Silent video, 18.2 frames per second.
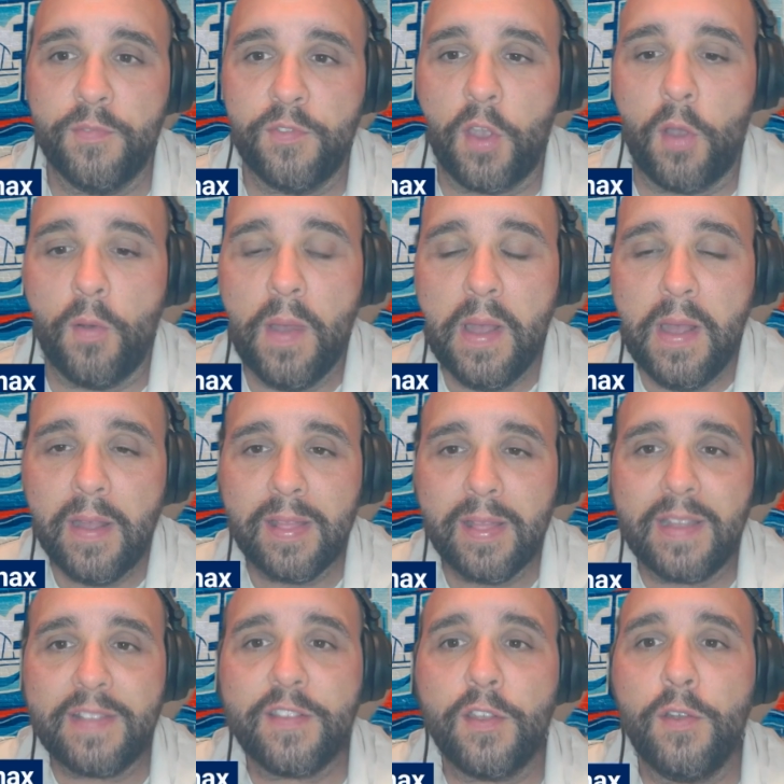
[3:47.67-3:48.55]
So
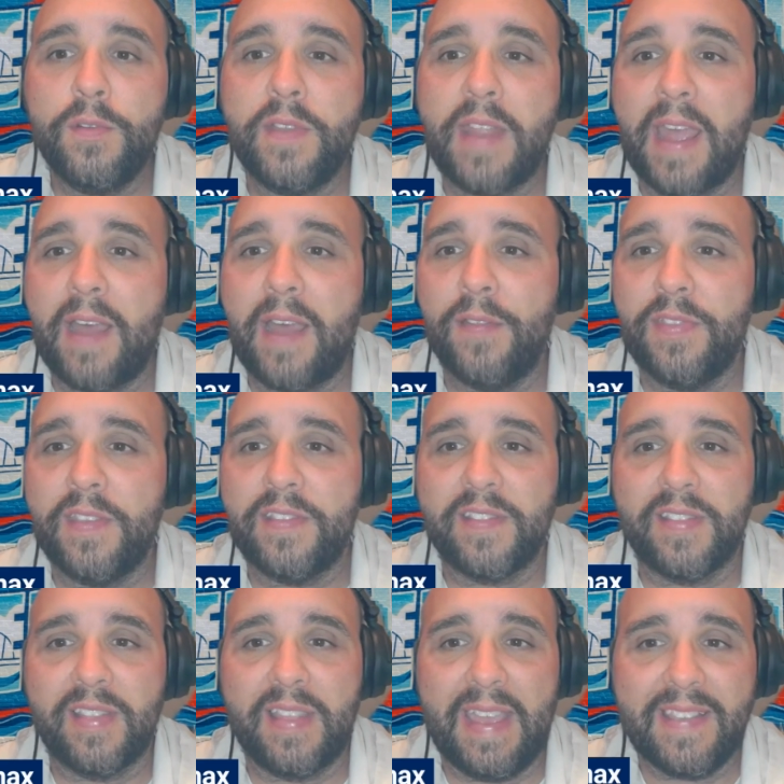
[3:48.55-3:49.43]
let's go down
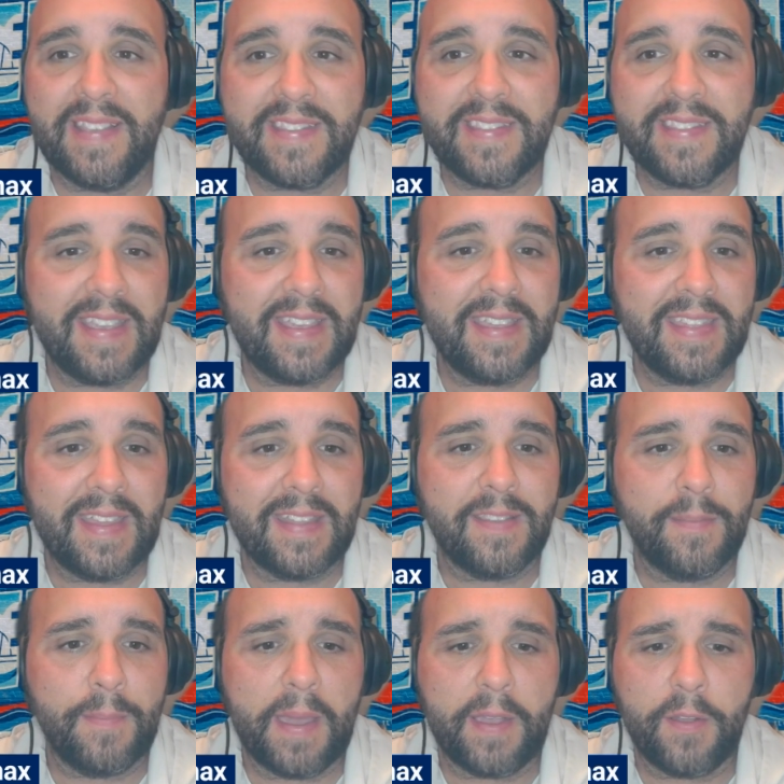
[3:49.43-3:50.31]
this list
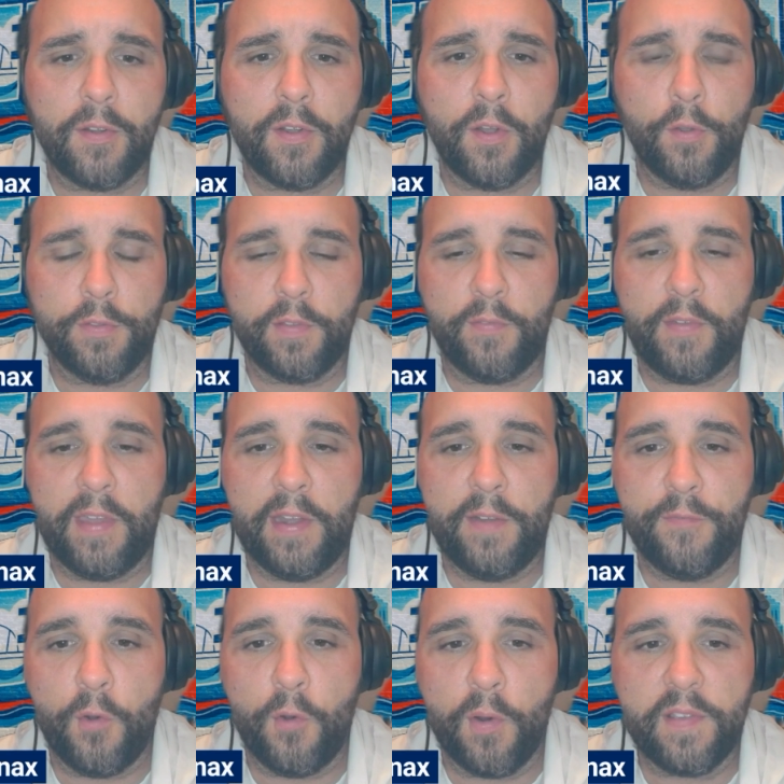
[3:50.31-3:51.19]
that DeMichael
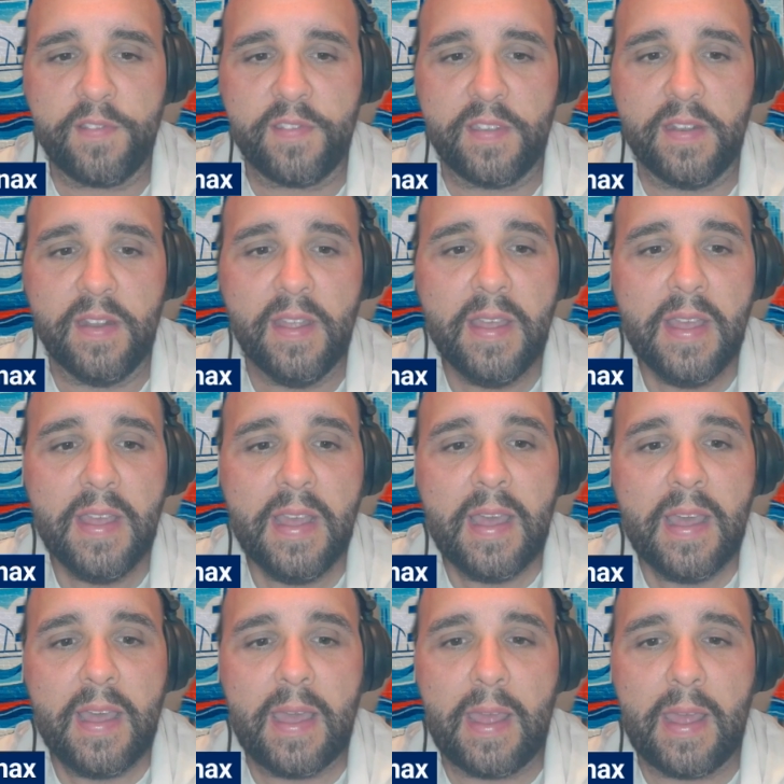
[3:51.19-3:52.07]
cultivated for us,
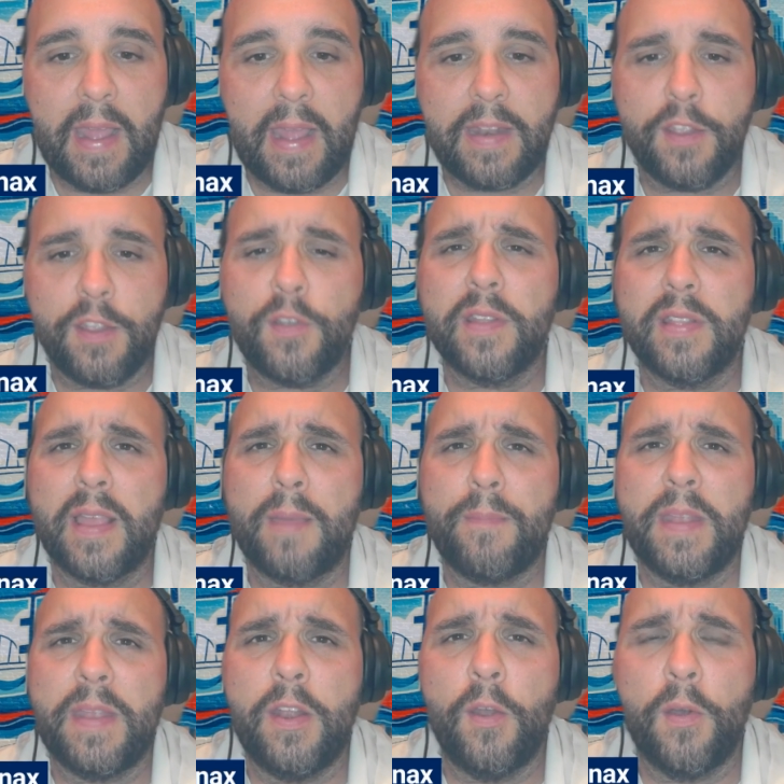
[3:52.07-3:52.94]
and you can
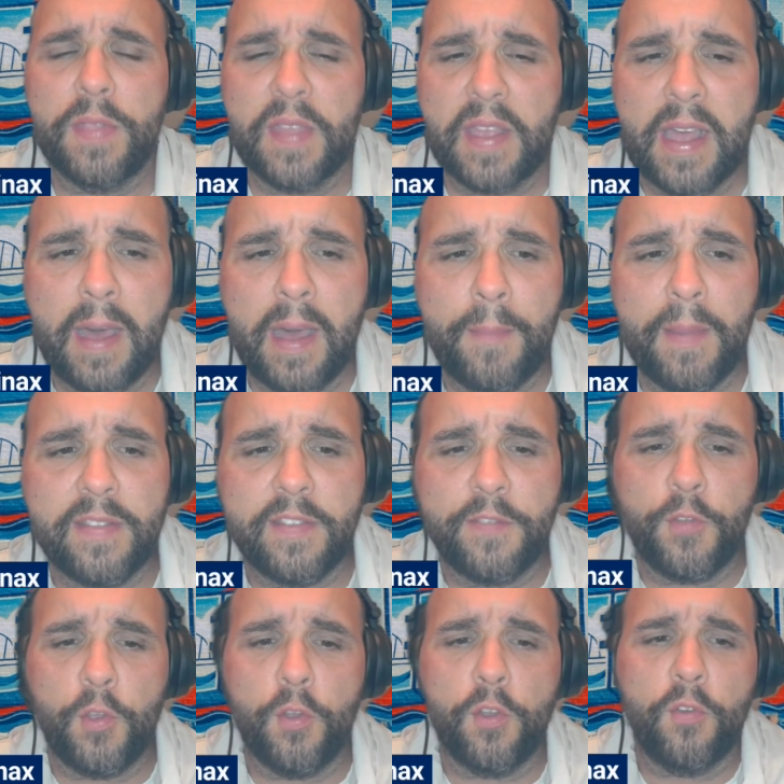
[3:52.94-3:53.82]
let me know in the comments
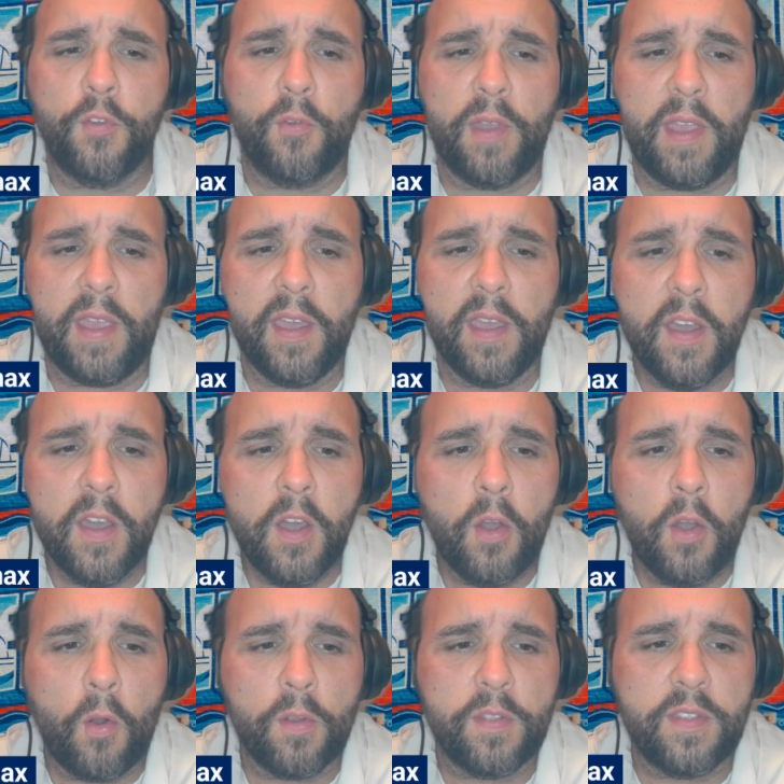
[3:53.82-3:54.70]
if you agree
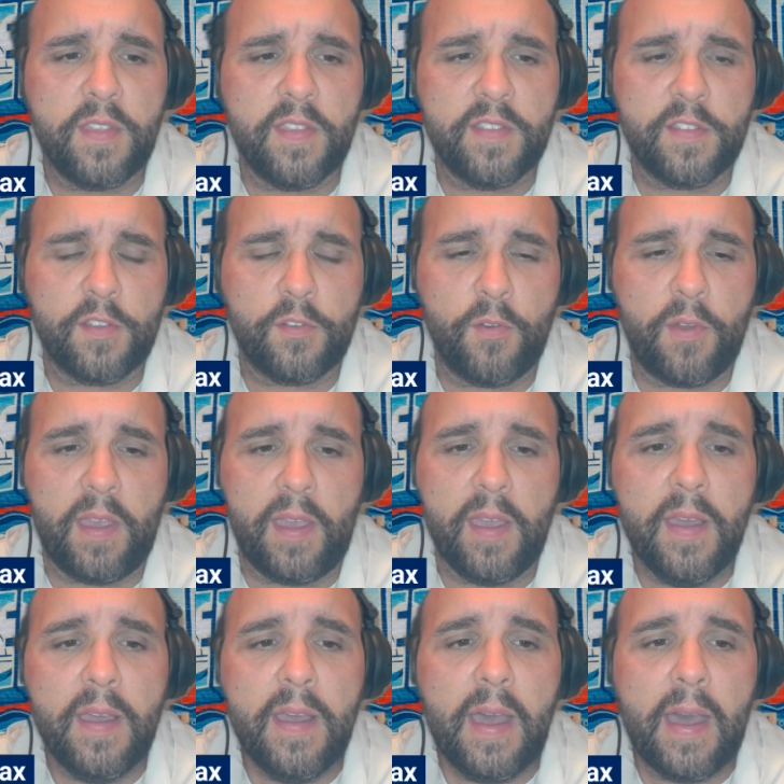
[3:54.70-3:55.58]
or disagree.